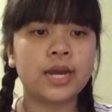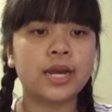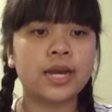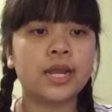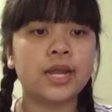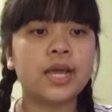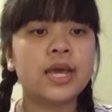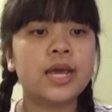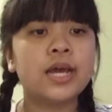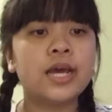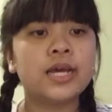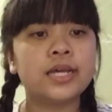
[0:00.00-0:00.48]

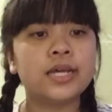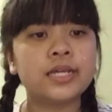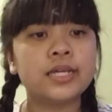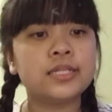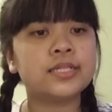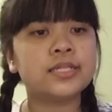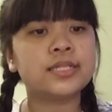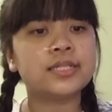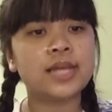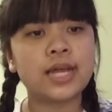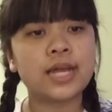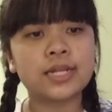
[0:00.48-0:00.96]
In such
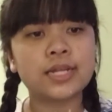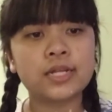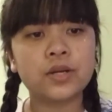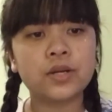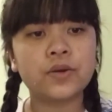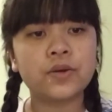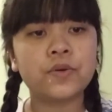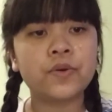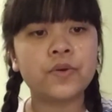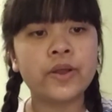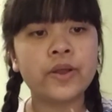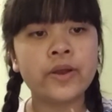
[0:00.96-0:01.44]

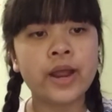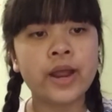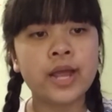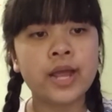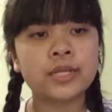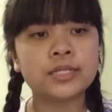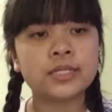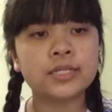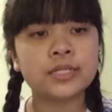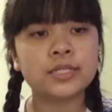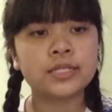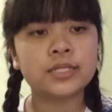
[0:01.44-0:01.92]

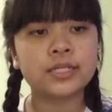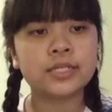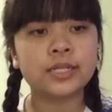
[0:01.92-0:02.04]
relationship,